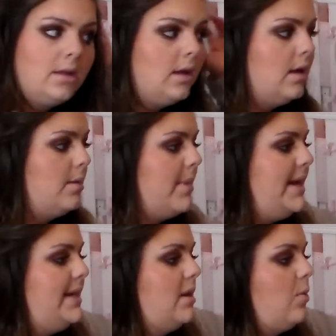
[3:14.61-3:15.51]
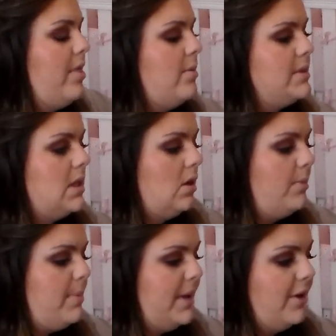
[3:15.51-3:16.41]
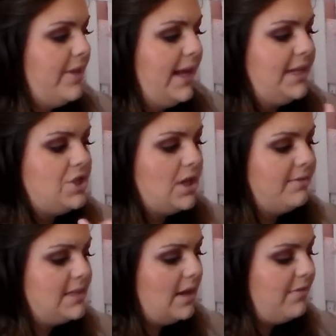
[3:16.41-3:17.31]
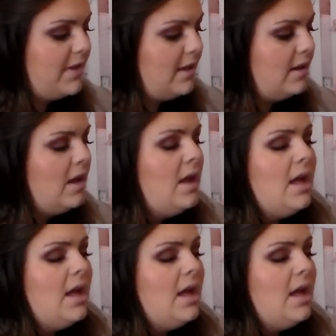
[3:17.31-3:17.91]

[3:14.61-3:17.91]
I needed one that was a little bit bigger that I could shove stuff in.